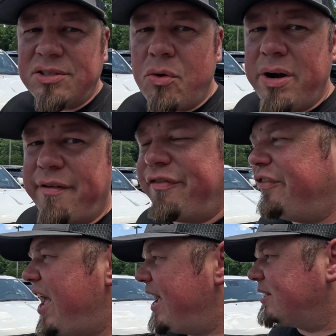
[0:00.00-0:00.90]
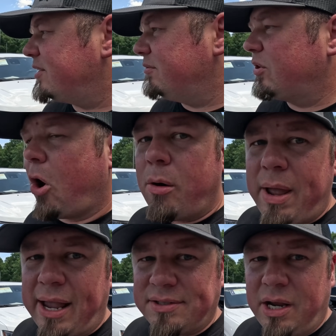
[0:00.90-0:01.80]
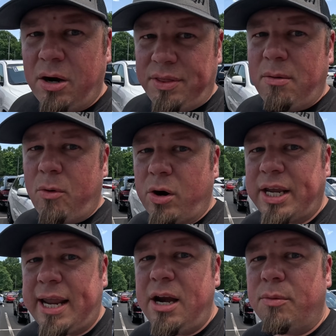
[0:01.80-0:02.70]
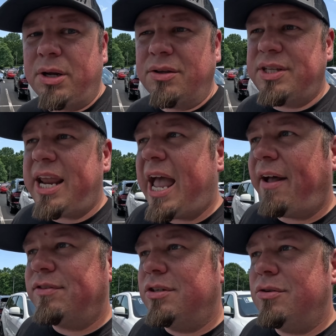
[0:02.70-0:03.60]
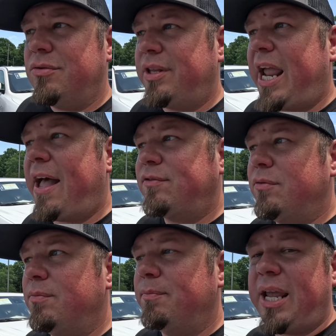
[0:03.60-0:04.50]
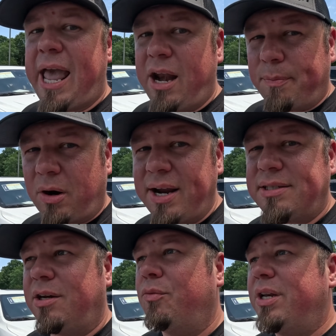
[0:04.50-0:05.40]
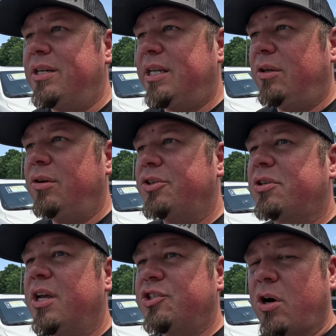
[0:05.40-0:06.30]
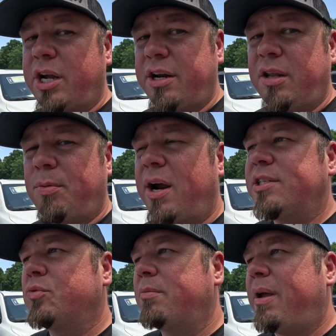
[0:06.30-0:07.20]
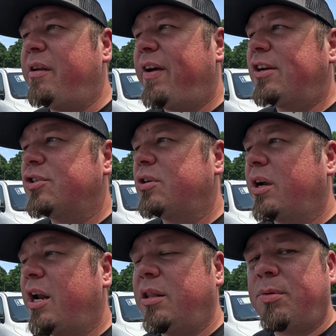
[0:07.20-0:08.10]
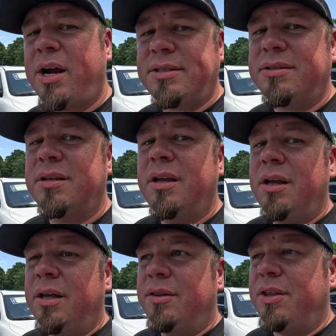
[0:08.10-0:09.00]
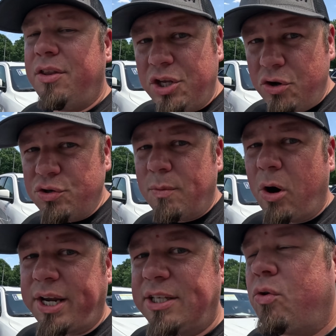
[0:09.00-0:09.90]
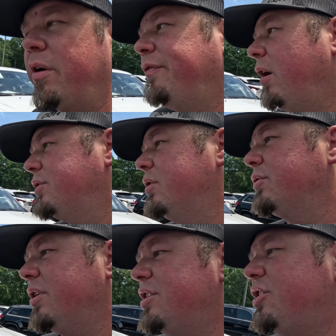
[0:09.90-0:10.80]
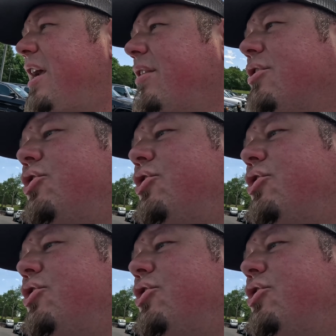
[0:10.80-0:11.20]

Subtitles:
going to affect Carmax, their market here, because they have to be ahead of pricing. And when dealers start cutting their prices, when manufacturers start cutting their prices, then the used market is going to fall too. So let's check this